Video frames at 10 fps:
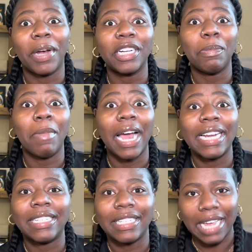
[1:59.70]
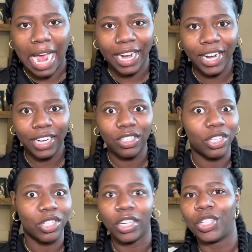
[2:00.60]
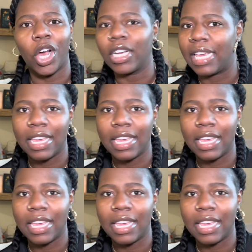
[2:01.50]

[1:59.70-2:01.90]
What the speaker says: my desire to start talking